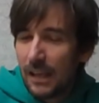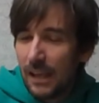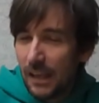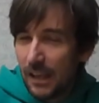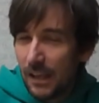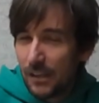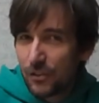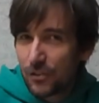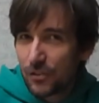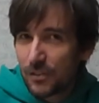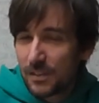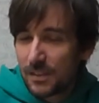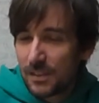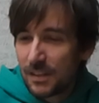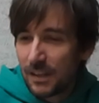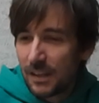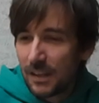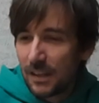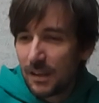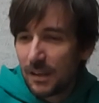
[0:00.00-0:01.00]

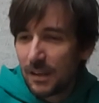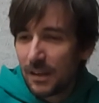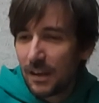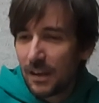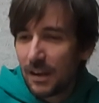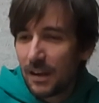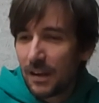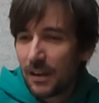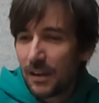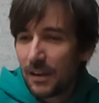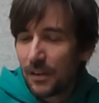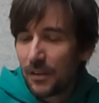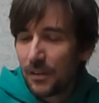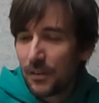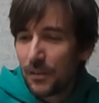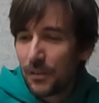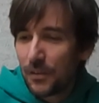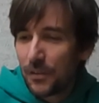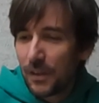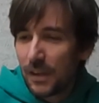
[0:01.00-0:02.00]
interesting
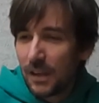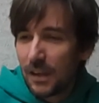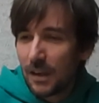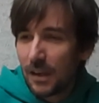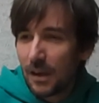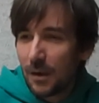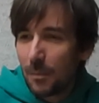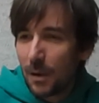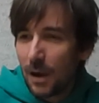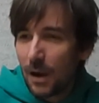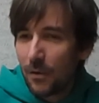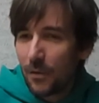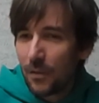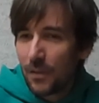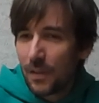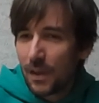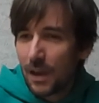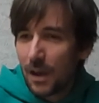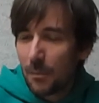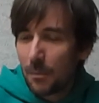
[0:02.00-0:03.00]
thing about
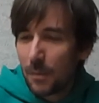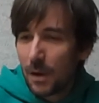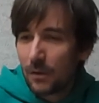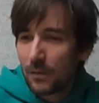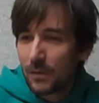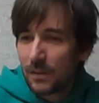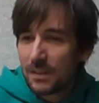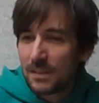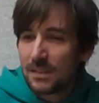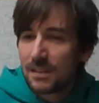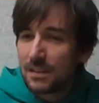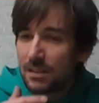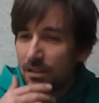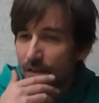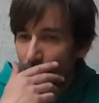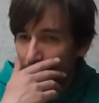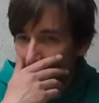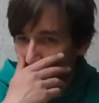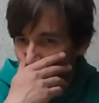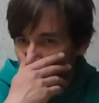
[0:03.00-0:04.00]
this
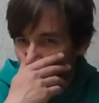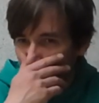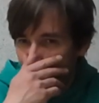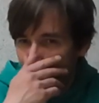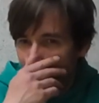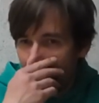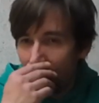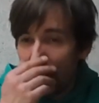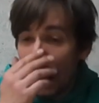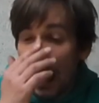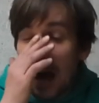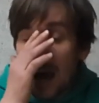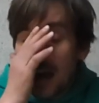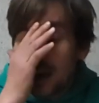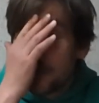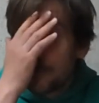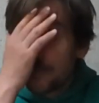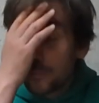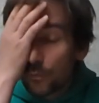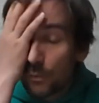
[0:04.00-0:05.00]
discussion about
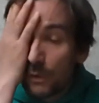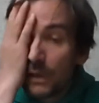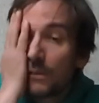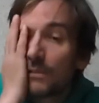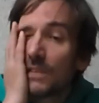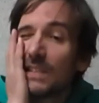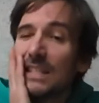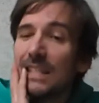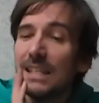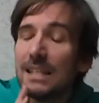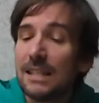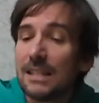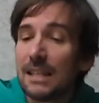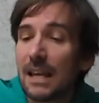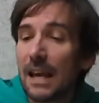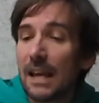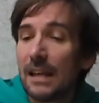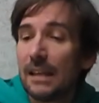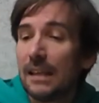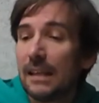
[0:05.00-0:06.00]
high frequencies,
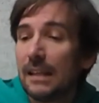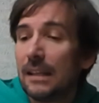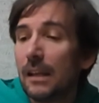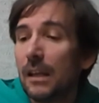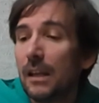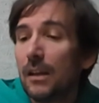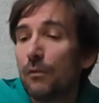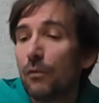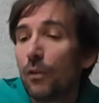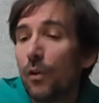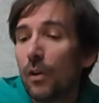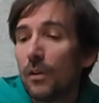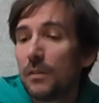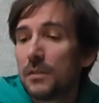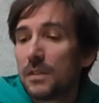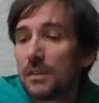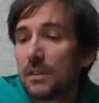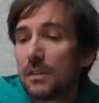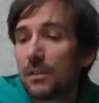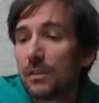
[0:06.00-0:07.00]
and it
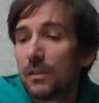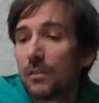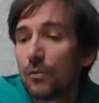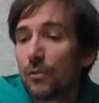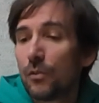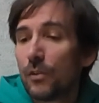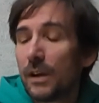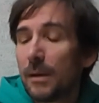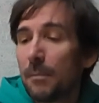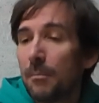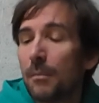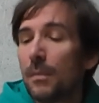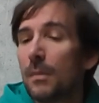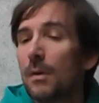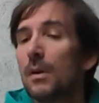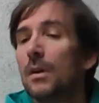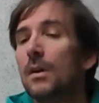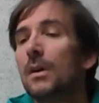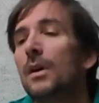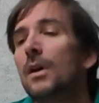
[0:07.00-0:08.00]
involves the rim
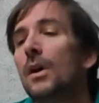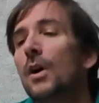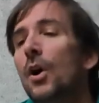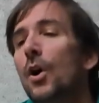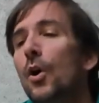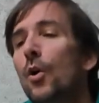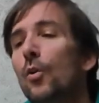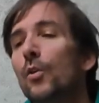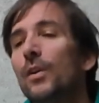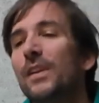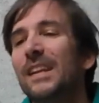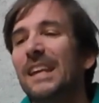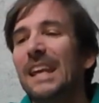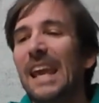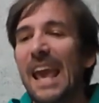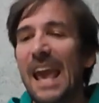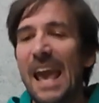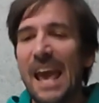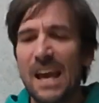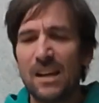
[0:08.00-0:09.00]
or the
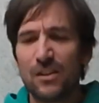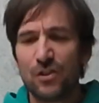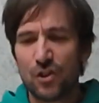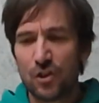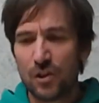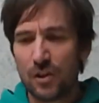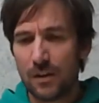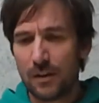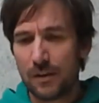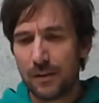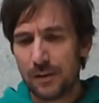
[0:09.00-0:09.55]
edge